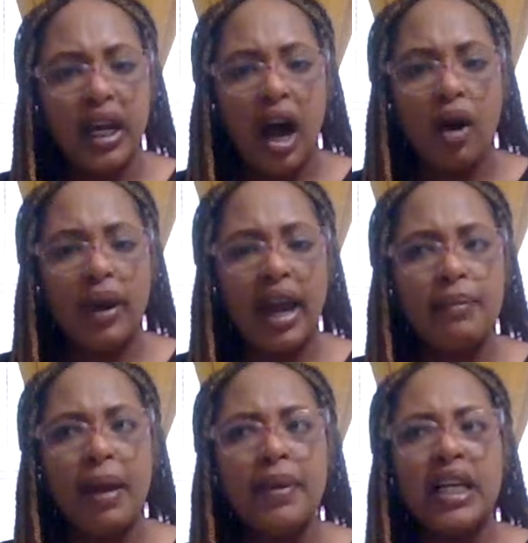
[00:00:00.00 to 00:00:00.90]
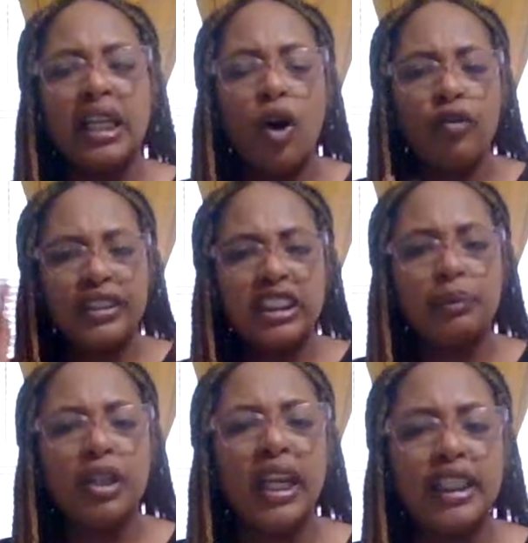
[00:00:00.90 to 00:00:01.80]
Okay, maybe it
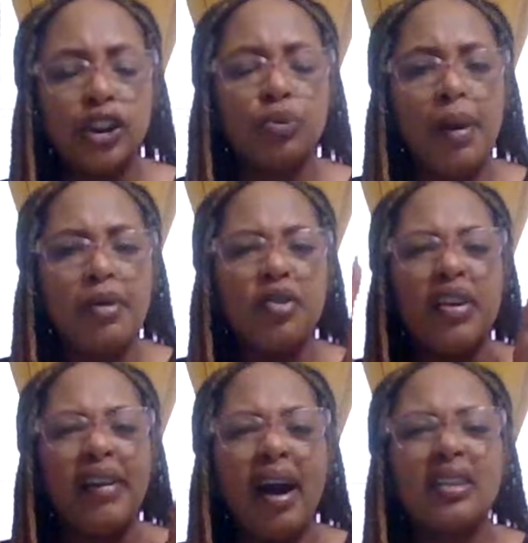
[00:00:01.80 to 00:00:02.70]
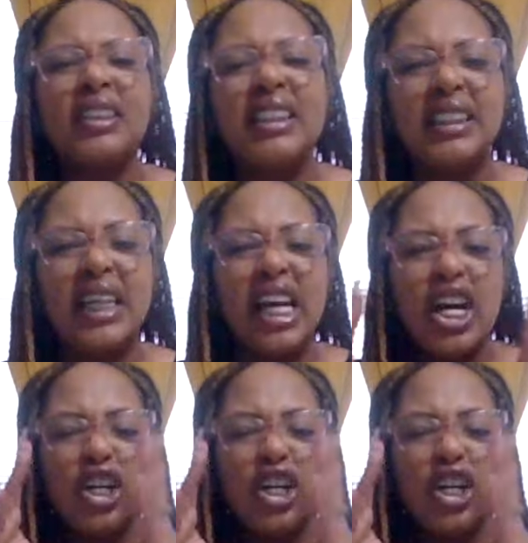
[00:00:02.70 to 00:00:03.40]
overstimulates you. Maybe you're very autistic.